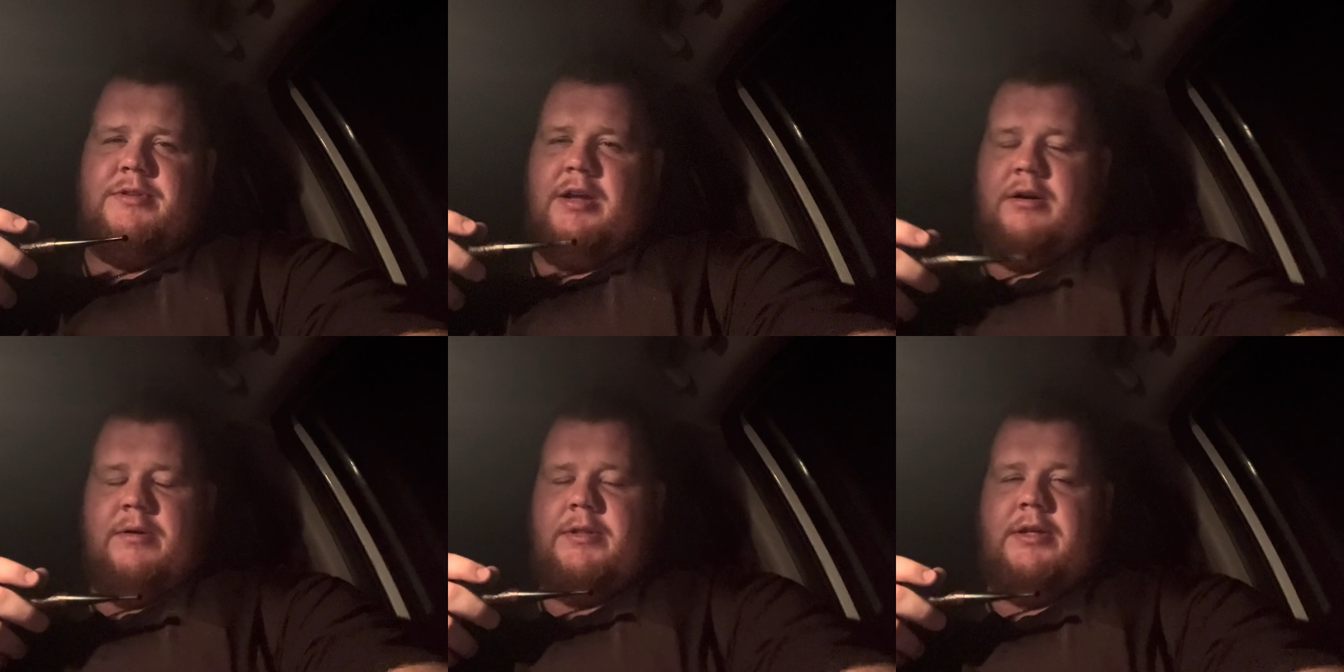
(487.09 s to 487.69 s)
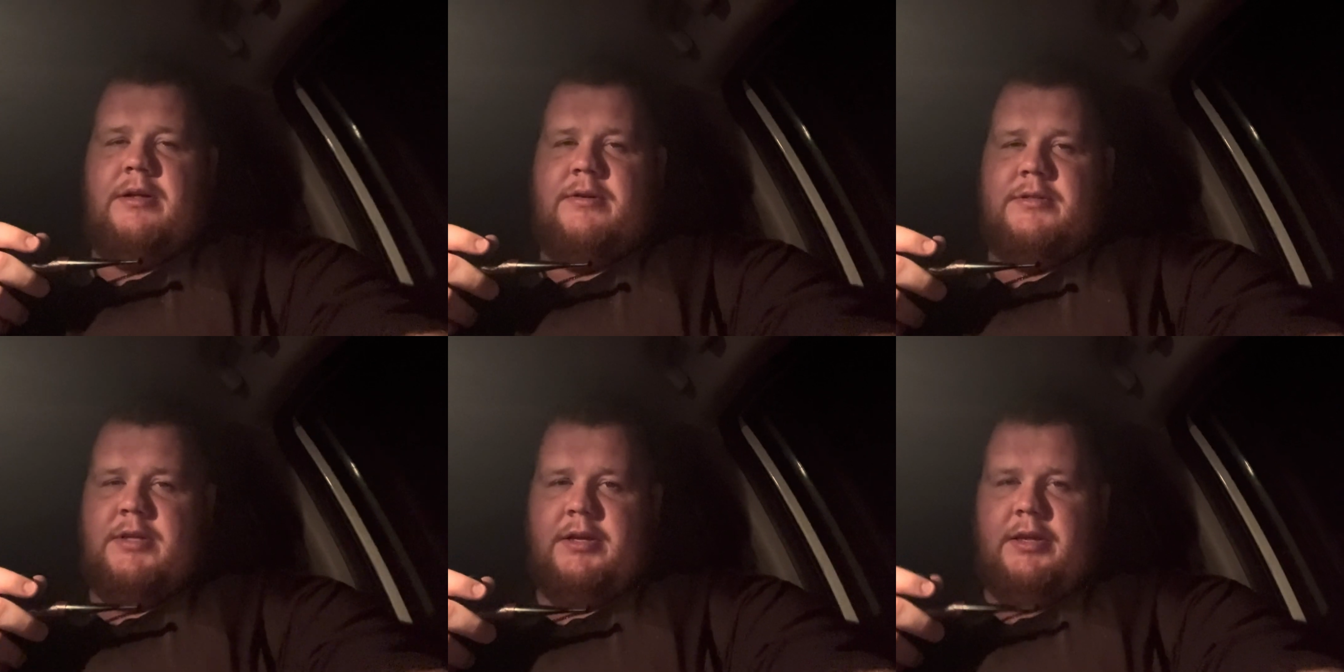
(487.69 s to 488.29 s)
I don't know what the hell I was
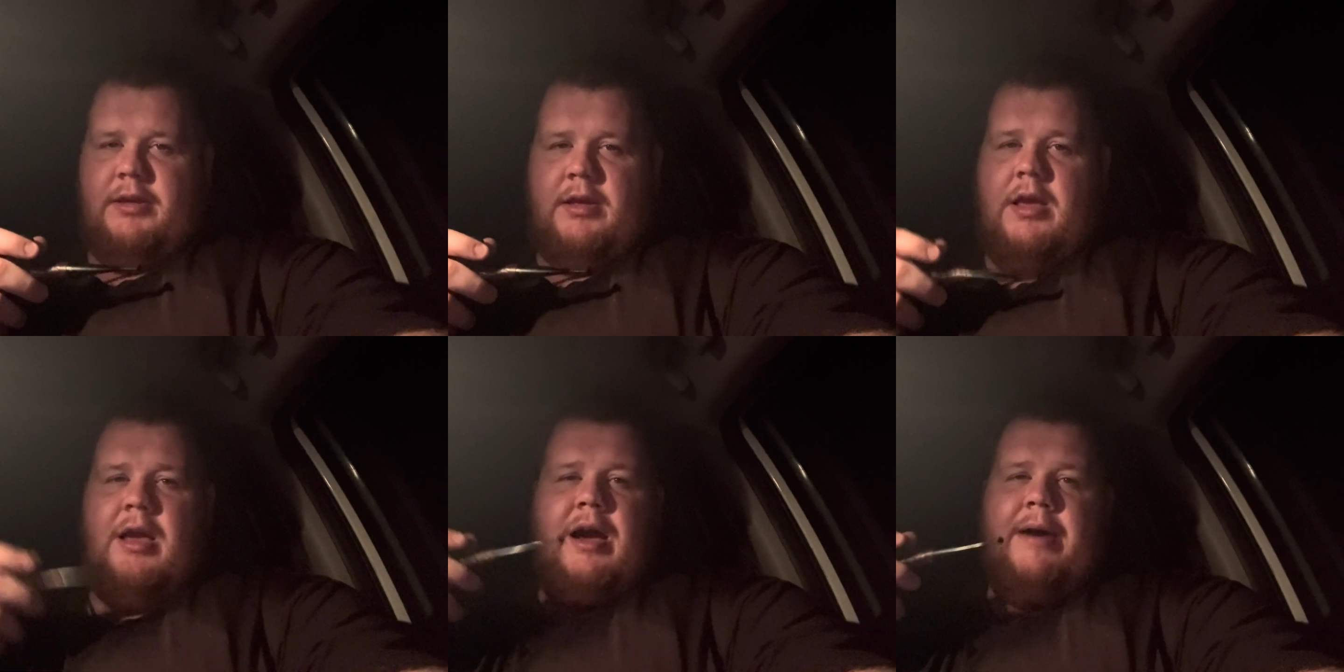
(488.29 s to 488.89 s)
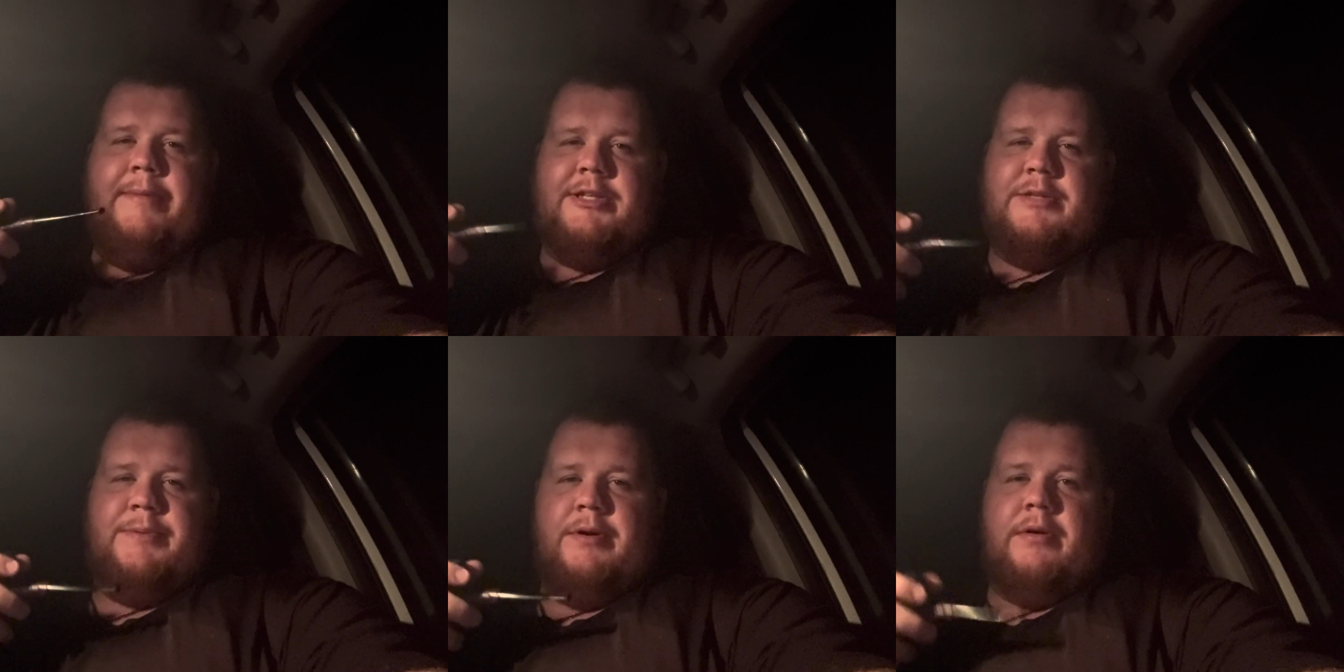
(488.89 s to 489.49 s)
thinking. I
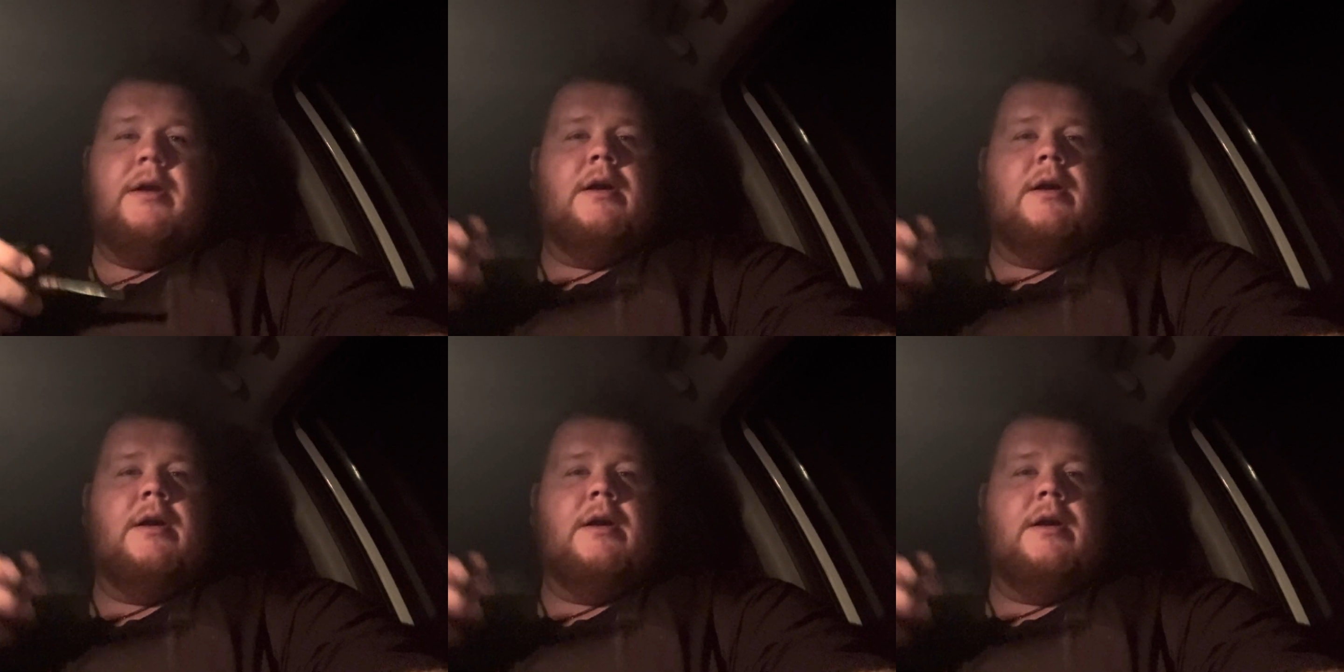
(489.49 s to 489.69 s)
misspoke.